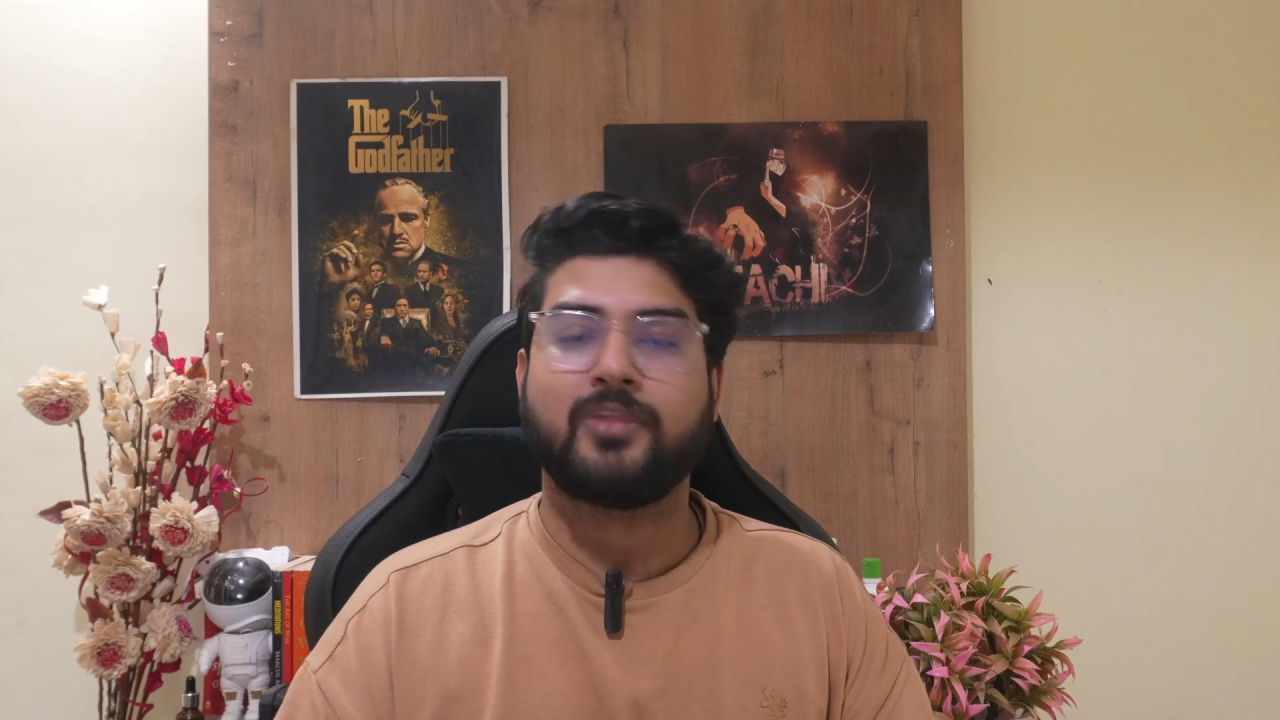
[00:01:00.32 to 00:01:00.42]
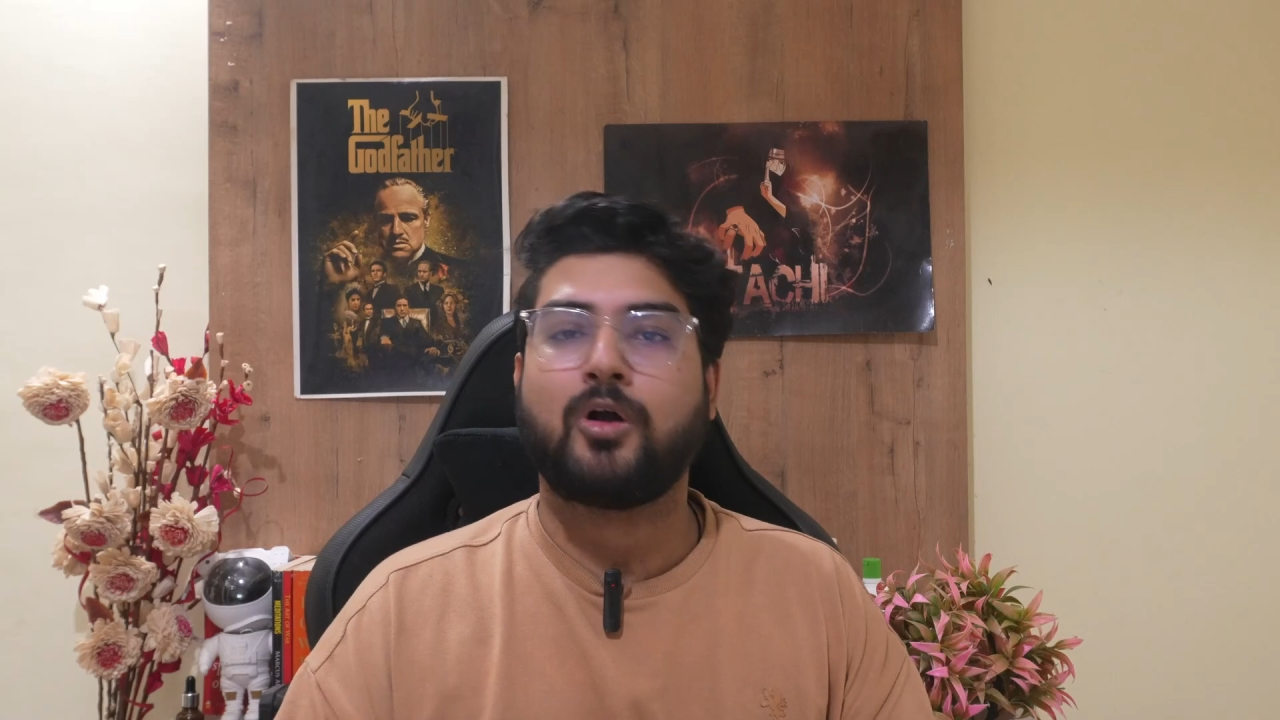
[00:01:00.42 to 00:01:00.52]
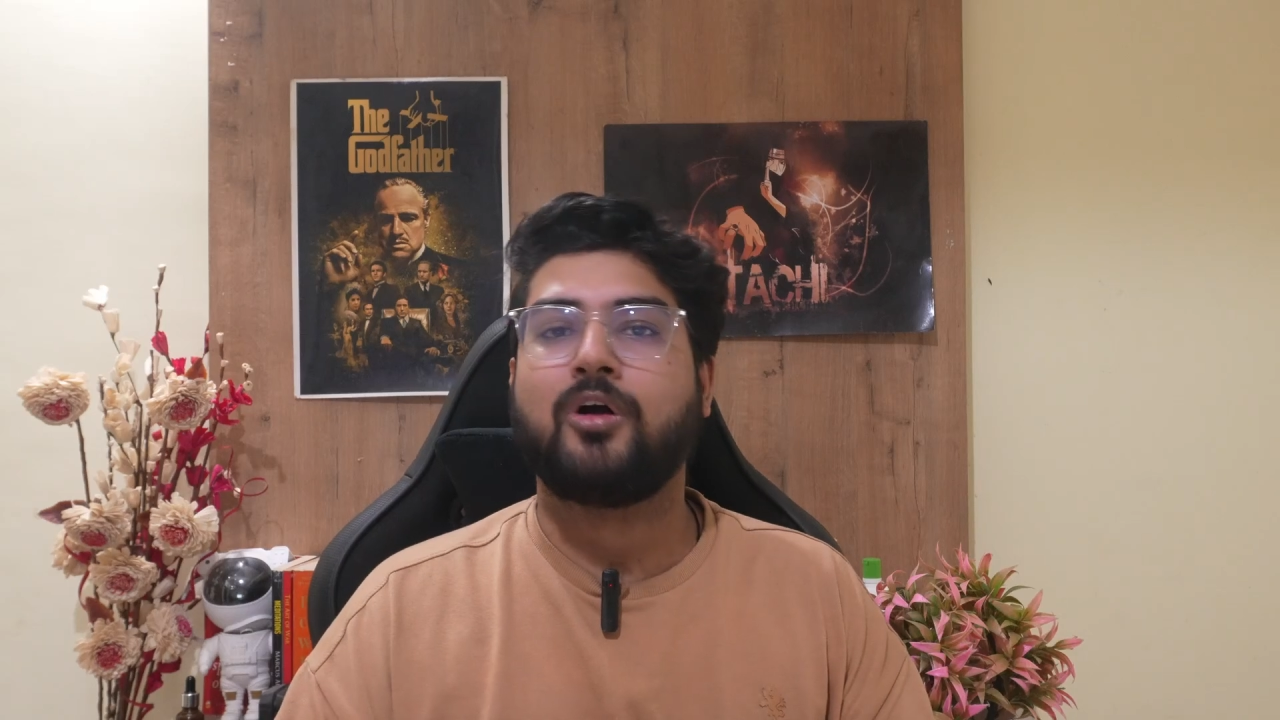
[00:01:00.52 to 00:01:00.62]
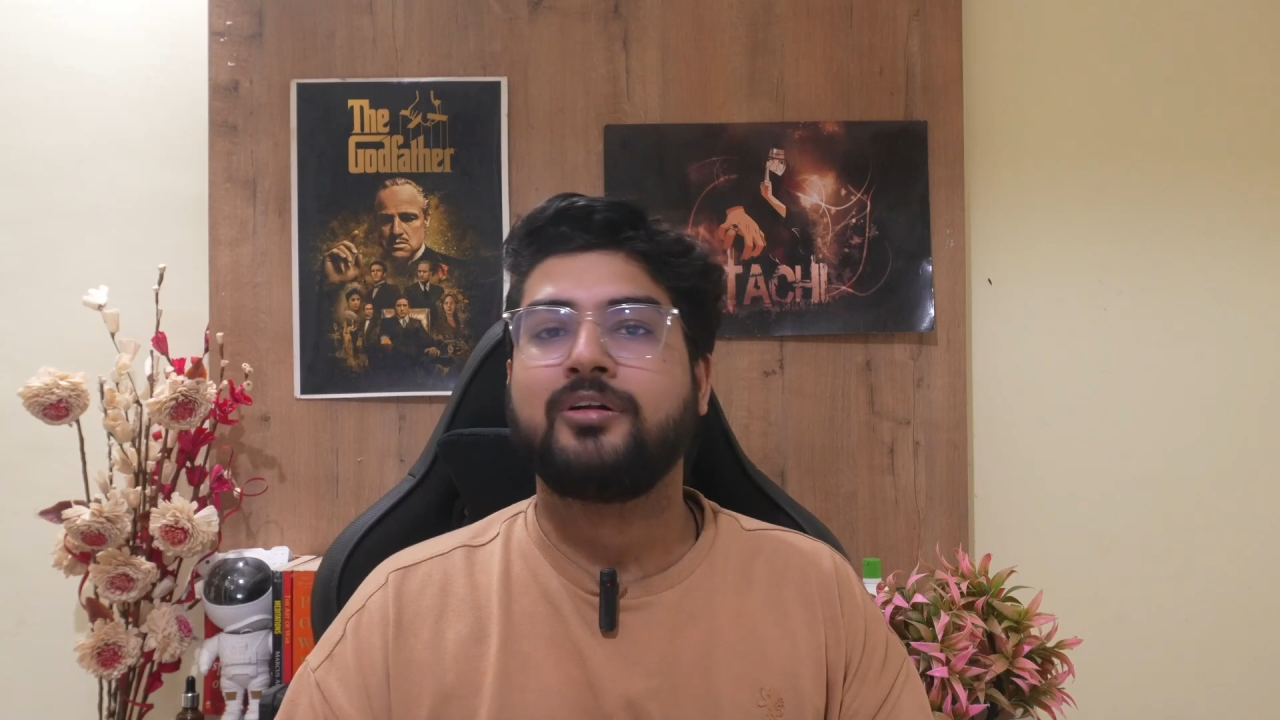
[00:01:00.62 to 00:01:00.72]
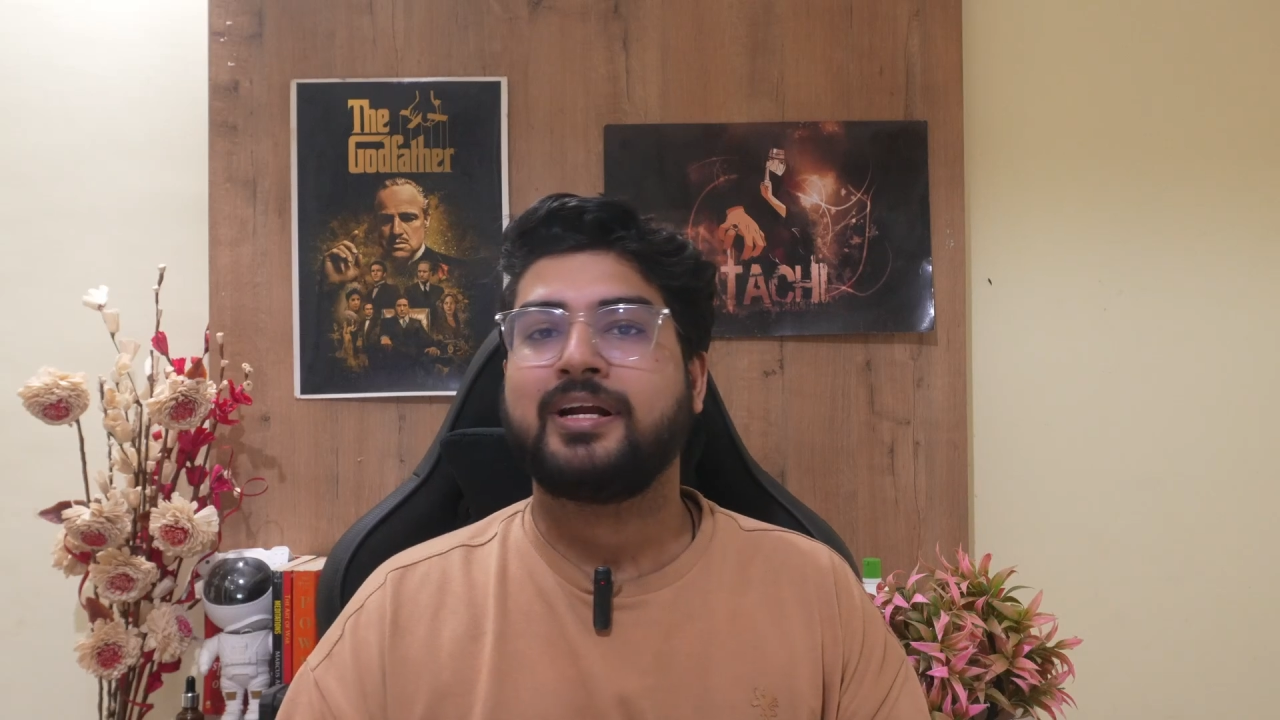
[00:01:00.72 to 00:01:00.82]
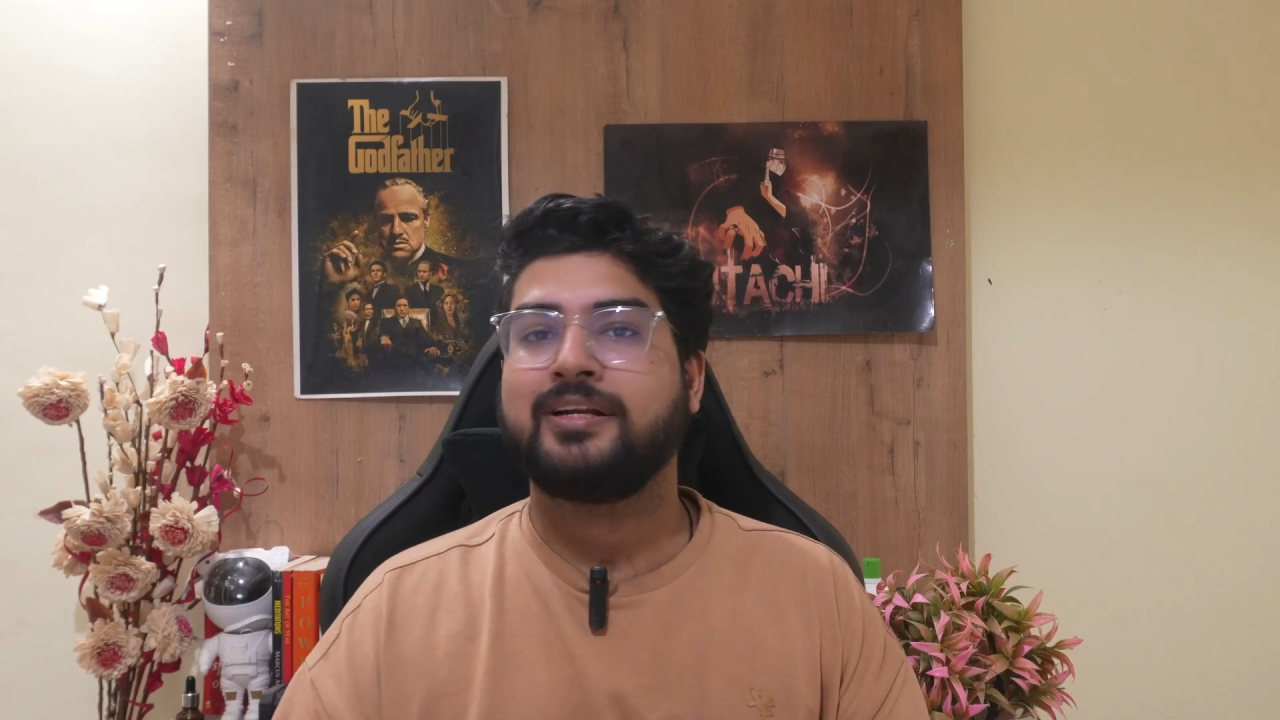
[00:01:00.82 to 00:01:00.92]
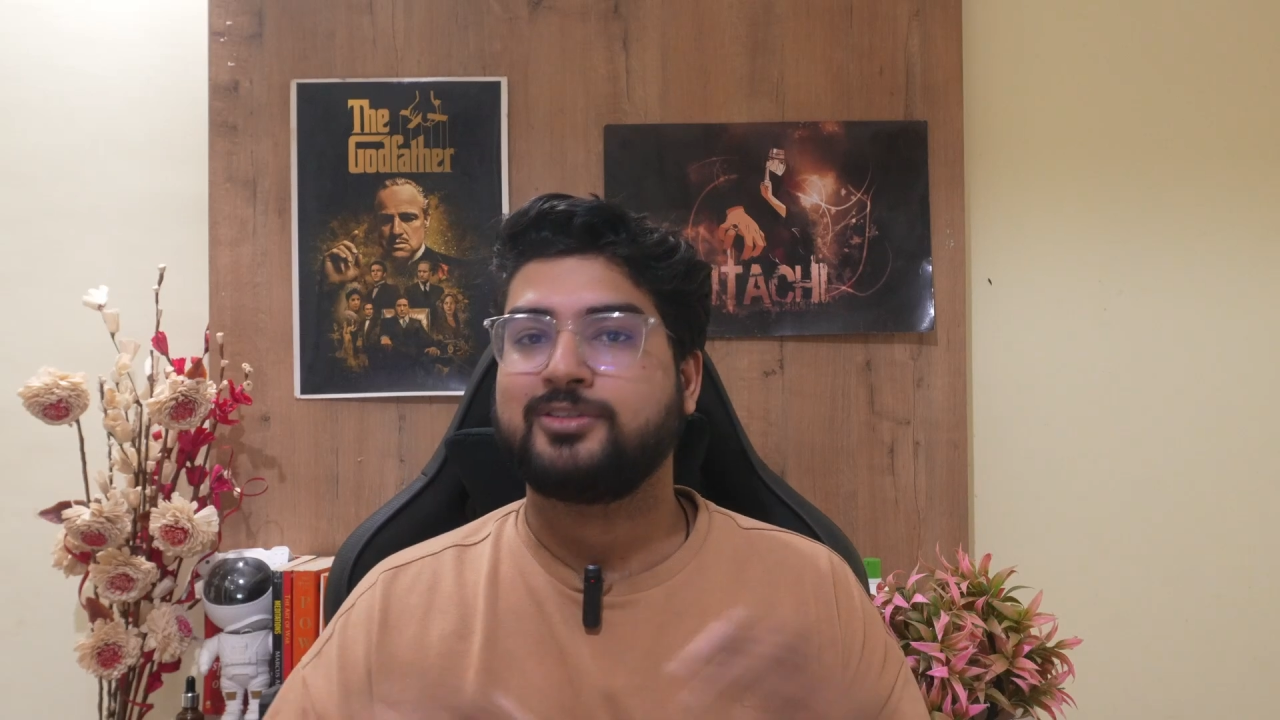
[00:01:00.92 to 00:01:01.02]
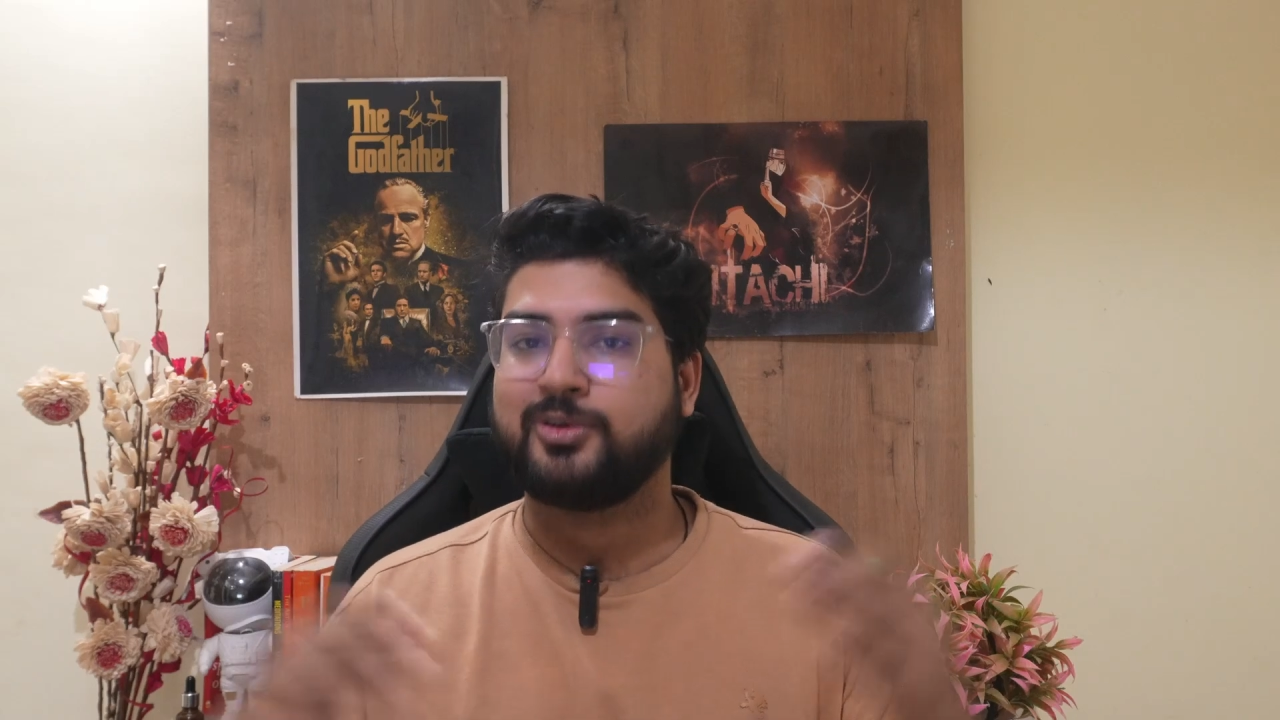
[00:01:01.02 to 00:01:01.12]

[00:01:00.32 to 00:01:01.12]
All right,